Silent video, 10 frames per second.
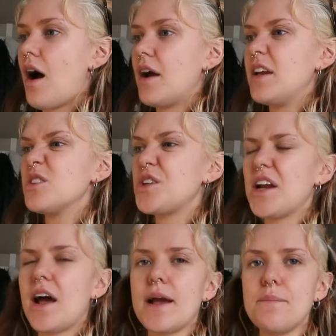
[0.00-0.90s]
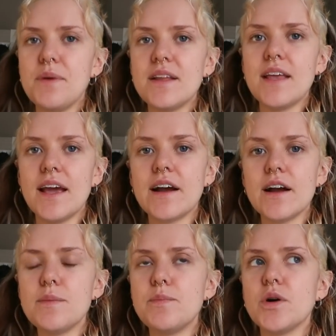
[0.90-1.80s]
I usually like a bit
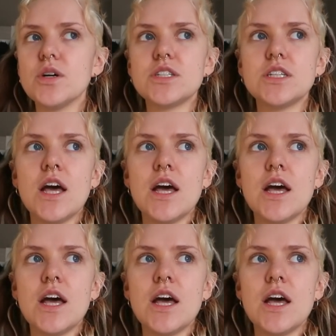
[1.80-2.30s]
thicker, but